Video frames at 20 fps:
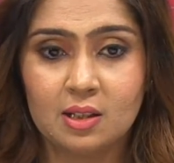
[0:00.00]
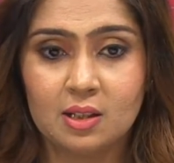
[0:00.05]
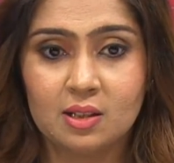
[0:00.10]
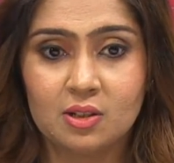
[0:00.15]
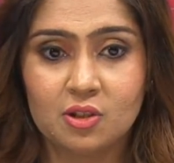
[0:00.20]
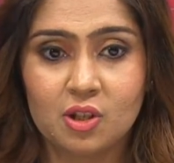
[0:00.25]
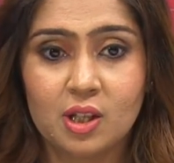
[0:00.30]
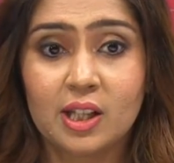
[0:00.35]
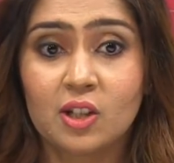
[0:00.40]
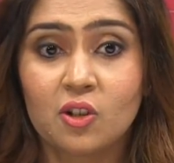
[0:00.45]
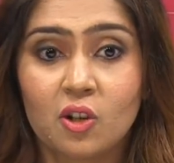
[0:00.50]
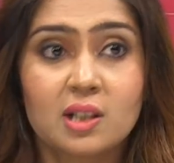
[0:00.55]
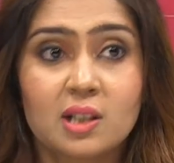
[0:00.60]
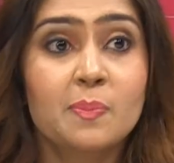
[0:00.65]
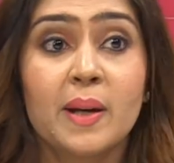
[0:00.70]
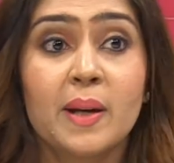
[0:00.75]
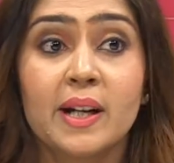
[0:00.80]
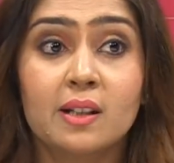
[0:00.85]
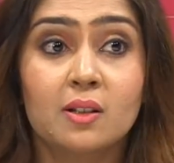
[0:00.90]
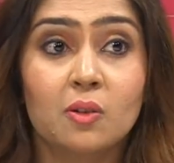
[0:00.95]
she cannot
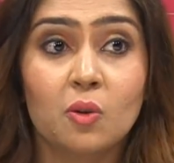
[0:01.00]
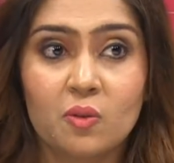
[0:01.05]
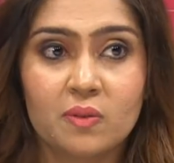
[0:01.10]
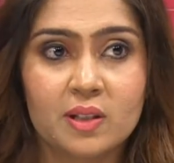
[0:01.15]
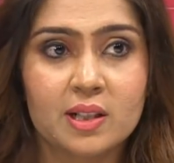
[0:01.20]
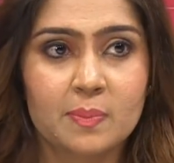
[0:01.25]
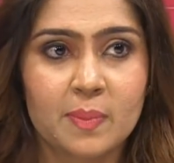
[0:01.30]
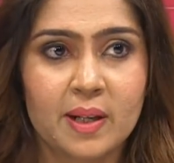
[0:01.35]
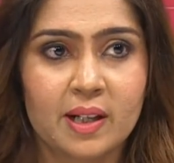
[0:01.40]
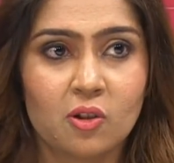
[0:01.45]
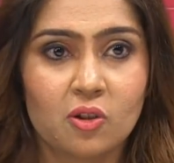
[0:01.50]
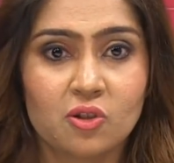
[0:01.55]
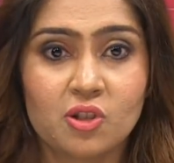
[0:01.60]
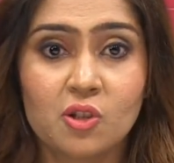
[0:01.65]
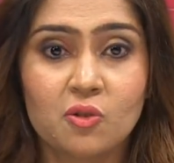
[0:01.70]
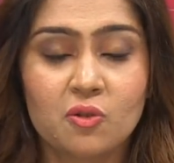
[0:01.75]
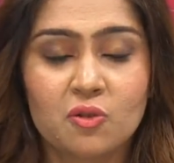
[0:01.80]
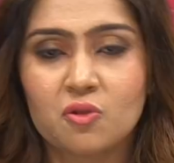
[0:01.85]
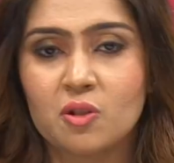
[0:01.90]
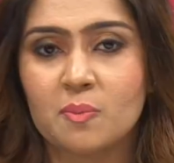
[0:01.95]
overspend, or she
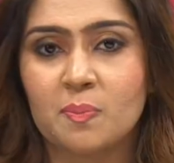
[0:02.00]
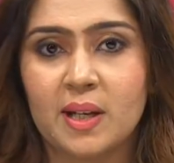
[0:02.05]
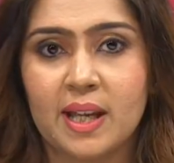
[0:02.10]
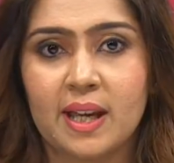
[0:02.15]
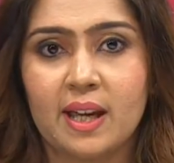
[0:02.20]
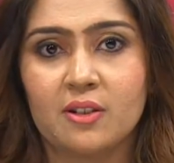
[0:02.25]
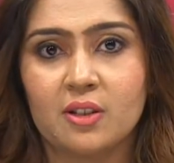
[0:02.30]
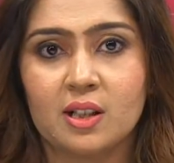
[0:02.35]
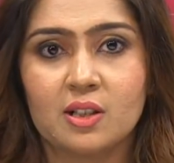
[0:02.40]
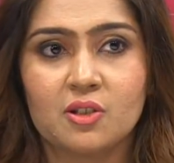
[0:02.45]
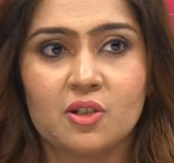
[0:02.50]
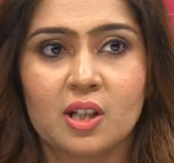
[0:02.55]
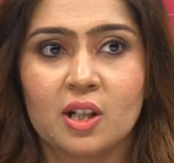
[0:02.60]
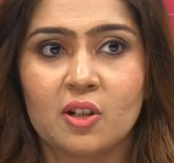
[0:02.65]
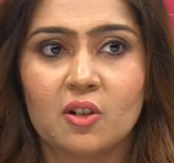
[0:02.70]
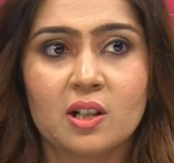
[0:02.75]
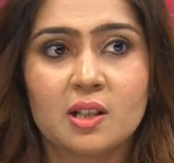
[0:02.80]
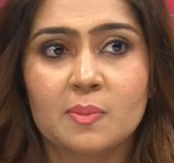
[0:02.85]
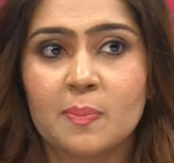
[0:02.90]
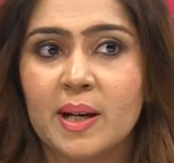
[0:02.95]
goes to a play area, she
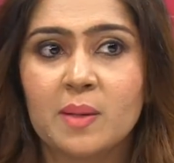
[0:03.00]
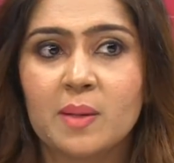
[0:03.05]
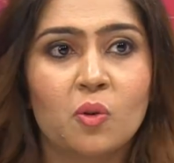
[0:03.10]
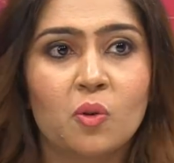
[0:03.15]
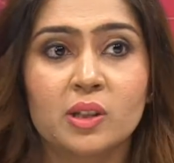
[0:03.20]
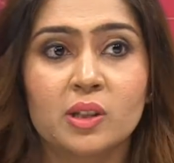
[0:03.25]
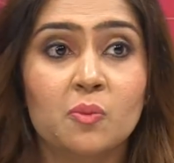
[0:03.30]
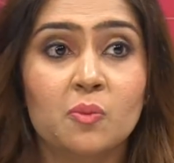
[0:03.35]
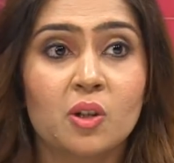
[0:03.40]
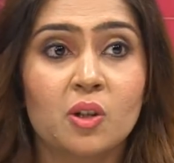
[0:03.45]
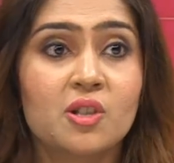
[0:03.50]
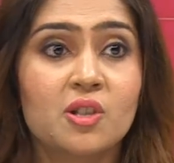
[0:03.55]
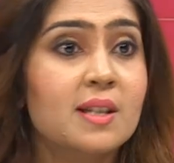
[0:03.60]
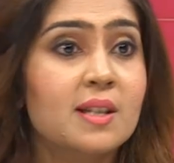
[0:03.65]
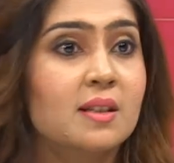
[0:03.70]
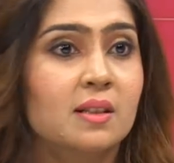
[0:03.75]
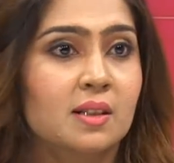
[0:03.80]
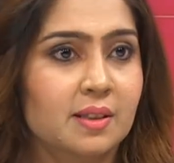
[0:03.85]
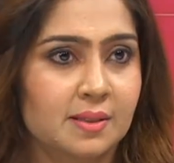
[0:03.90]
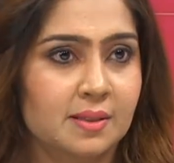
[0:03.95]
cannot spend more than what she's
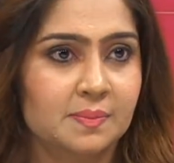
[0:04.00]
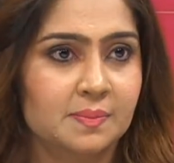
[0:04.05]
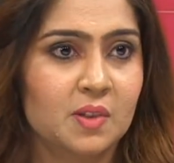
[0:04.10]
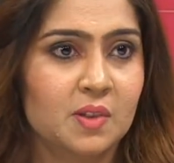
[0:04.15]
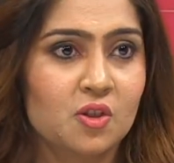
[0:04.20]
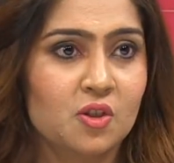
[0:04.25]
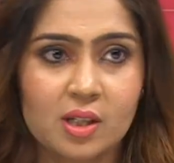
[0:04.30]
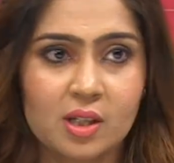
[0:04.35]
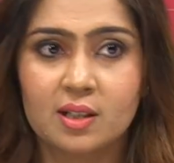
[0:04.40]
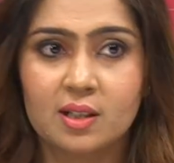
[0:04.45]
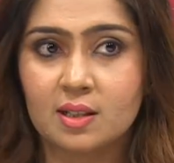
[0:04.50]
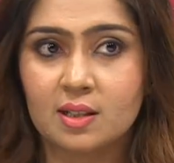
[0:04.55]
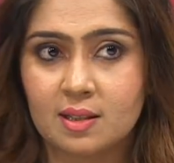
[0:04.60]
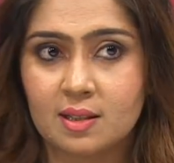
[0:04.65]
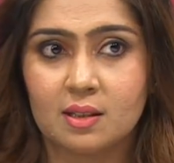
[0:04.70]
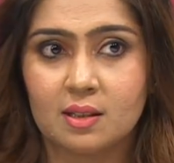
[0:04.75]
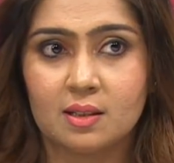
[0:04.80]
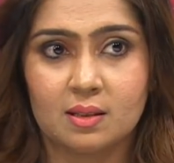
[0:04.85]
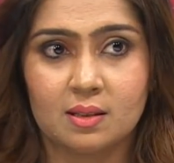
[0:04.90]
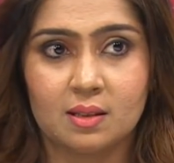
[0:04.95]
earned. She earns
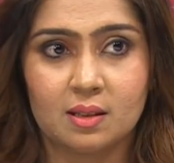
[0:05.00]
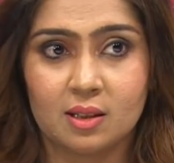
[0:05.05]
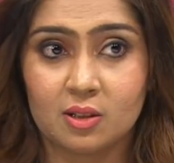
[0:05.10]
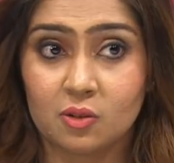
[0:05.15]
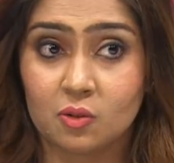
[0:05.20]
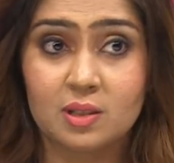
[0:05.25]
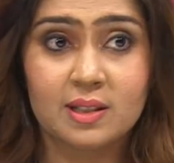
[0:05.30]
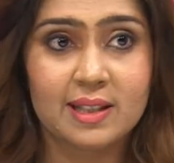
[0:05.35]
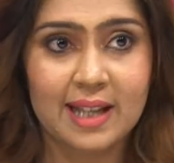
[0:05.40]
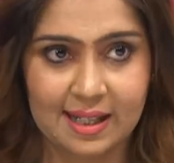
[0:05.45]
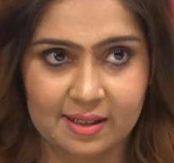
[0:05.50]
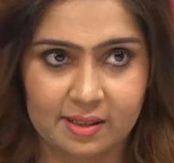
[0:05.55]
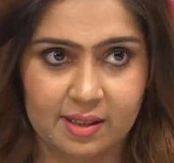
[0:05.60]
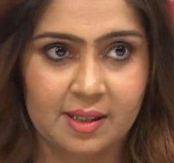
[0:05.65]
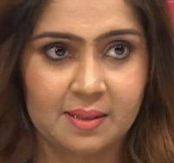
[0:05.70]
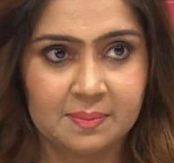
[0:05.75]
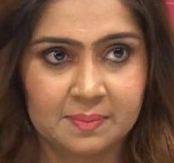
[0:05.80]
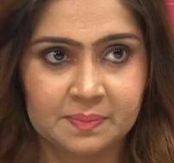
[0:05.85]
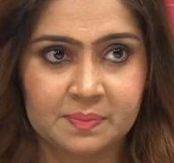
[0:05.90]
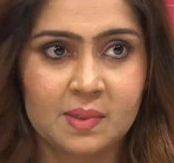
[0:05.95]
her own salary
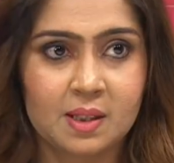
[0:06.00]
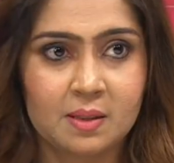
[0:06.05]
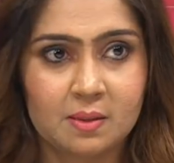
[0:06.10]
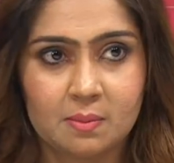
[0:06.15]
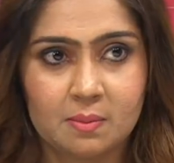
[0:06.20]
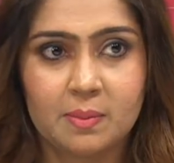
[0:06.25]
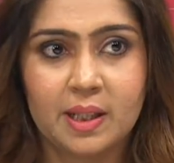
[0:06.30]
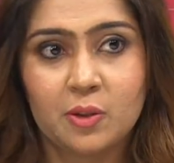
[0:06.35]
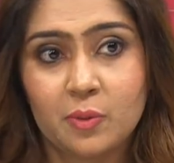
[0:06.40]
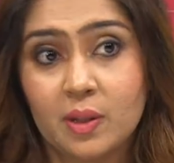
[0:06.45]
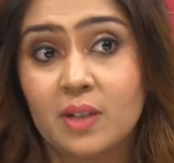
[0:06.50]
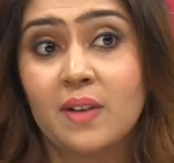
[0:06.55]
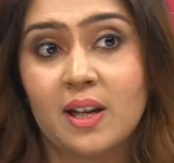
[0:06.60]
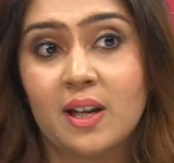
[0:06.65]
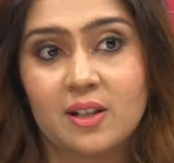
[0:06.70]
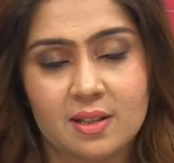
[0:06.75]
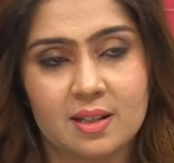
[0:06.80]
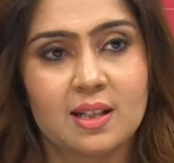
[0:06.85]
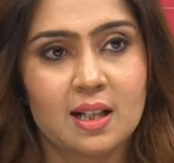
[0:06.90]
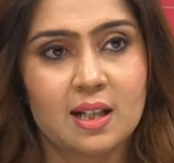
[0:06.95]
by doing
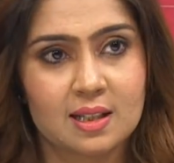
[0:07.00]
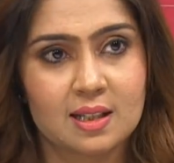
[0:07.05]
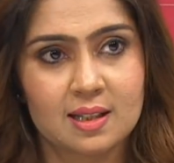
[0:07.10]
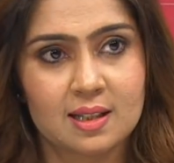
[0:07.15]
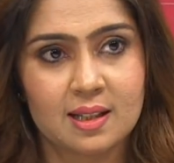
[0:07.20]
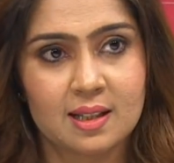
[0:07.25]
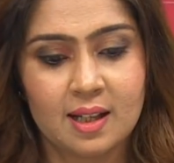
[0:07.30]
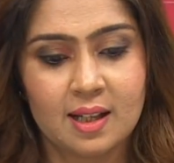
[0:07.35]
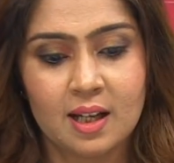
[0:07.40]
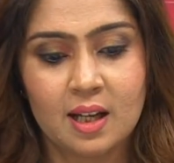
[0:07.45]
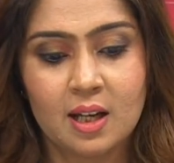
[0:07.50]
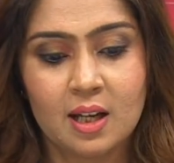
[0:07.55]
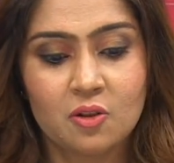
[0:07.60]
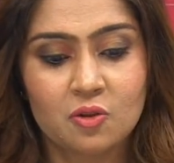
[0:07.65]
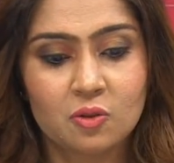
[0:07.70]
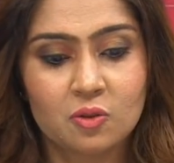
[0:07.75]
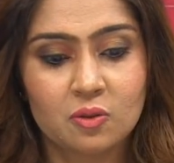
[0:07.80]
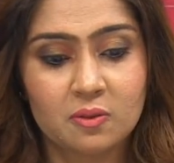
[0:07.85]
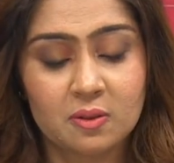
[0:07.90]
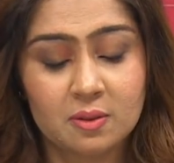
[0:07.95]
various tasks.
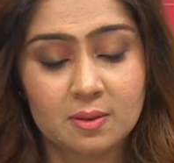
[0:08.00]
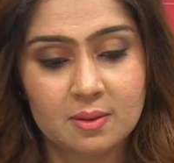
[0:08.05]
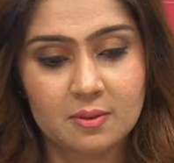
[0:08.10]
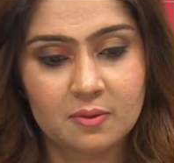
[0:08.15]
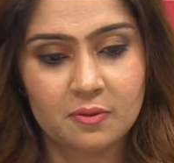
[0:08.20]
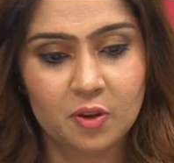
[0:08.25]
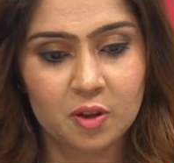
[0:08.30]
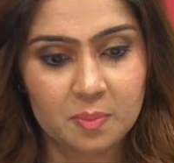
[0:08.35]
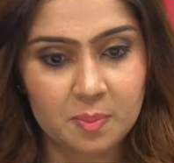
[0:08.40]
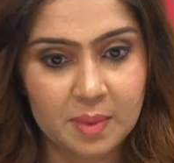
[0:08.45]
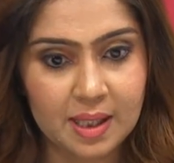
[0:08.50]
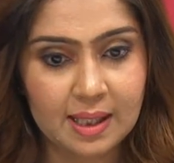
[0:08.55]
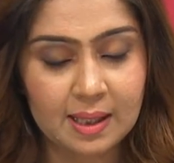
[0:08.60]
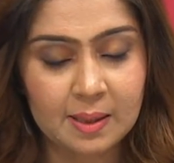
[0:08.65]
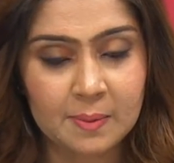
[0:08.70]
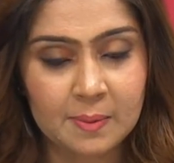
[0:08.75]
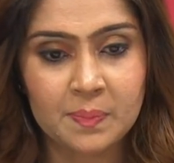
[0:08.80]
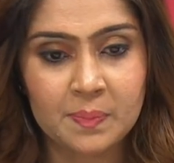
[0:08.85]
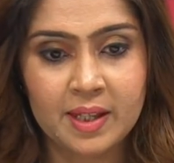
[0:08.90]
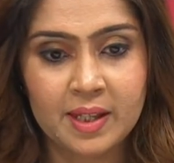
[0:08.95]
So for me,
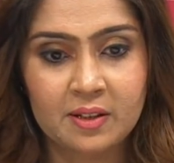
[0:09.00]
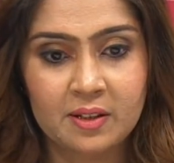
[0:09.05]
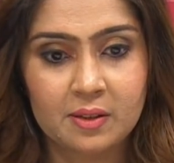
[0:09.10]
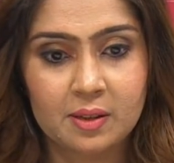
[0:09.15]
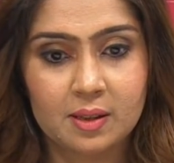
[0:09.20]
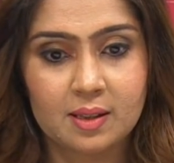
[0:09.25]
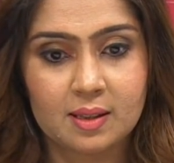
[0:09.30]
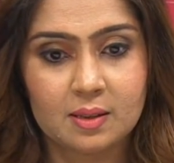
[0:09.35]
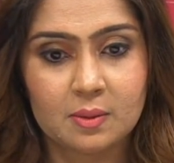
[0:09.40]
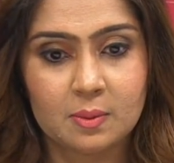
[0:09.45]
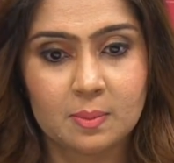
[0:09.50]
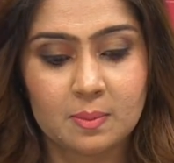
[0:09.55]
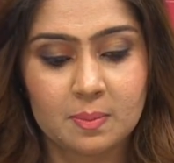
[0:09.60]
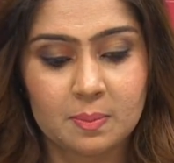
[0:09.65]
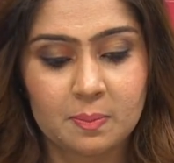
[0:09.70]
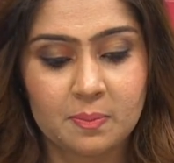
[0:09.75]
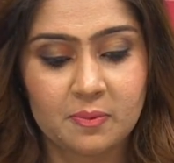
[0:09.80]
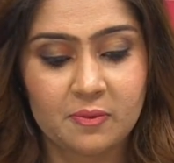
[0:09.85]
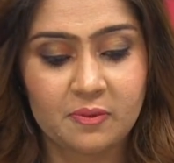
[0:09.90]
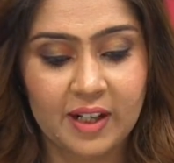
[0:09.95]

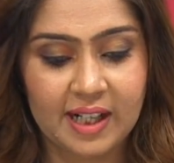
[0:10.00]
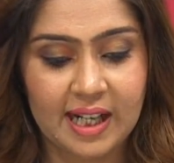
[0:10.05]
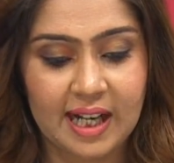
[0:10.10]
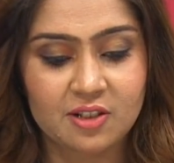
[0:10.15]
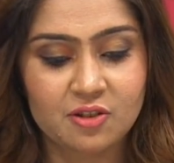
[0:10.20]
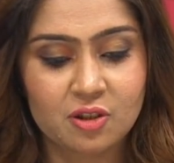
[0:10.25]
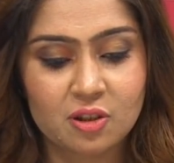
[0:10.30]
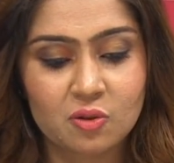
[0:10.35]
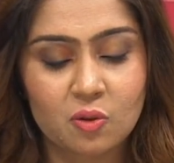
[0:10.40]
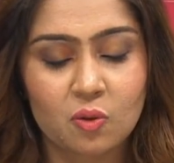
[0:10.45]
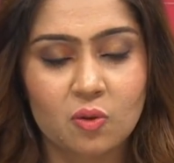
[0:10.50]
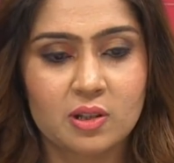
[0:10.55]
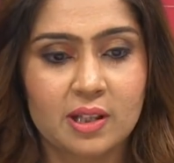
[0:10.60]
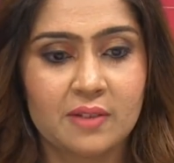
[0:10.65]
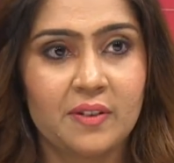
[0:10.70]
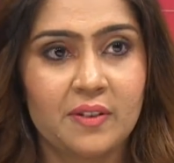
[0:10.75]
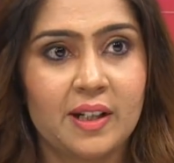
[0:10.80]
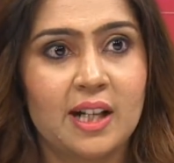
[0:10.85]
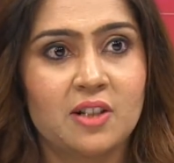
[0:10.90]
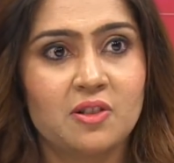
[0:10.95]
financial goals
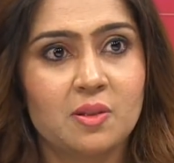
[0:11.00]
and financial